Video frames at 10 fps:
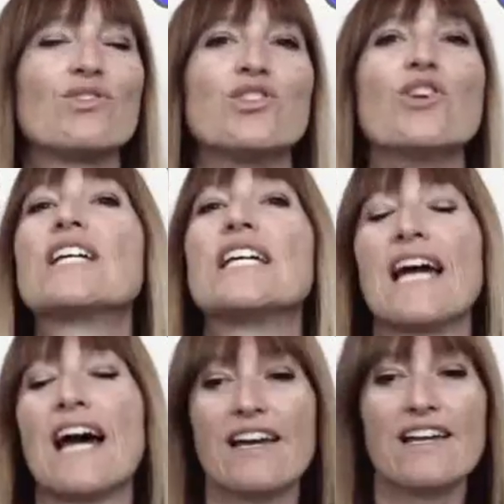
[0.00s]

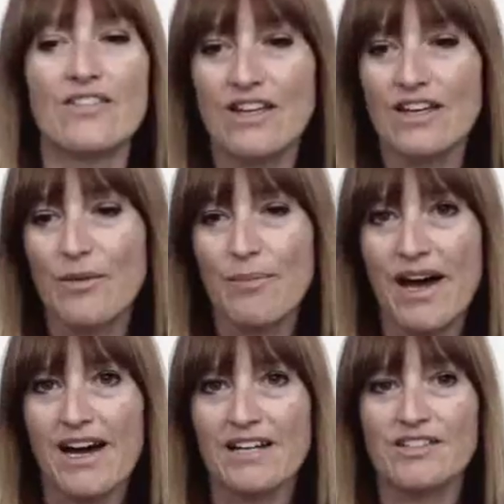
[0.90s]
looking at in the
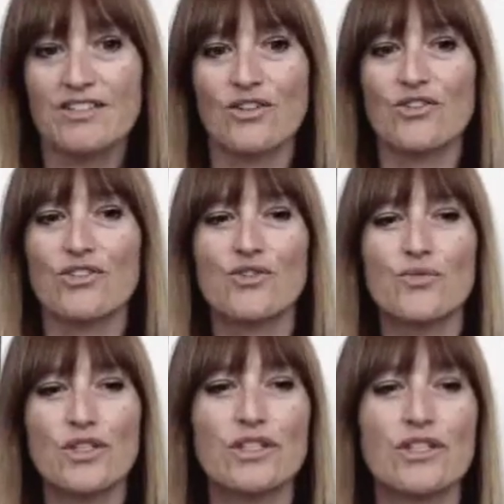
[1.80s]
past. So there's
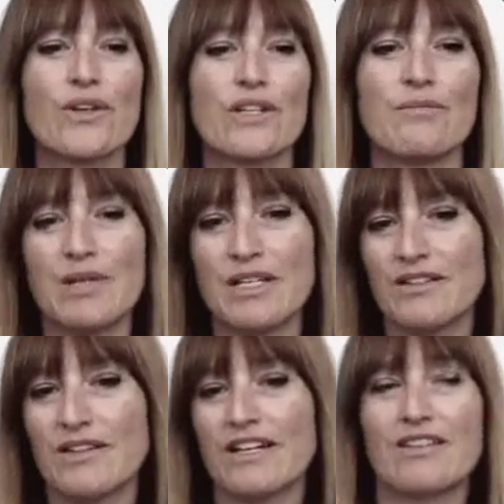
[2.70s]
really going to
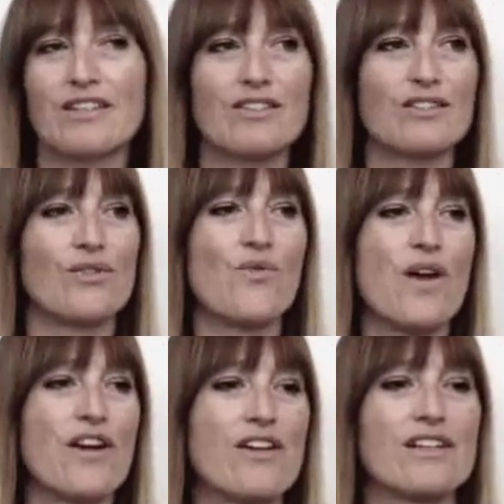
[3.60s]
be like this
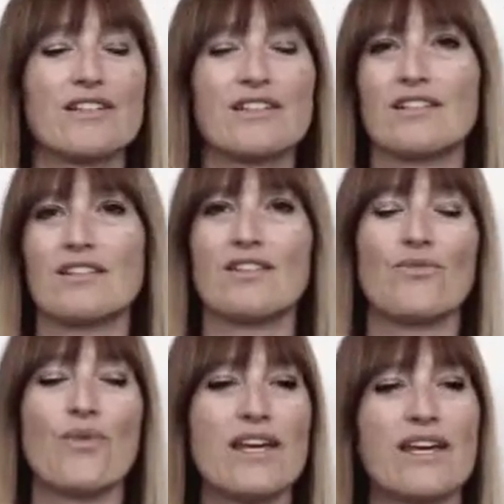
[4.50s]
awareness and
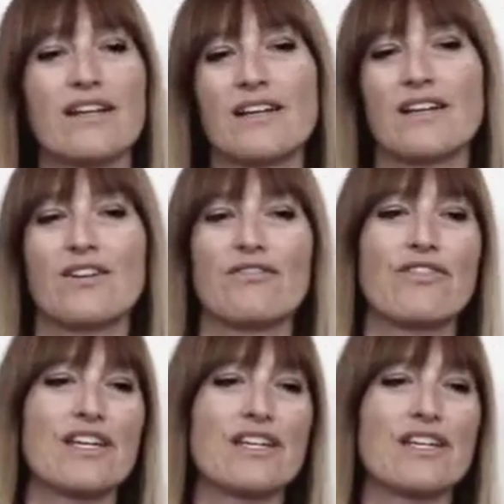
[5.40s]
awakening of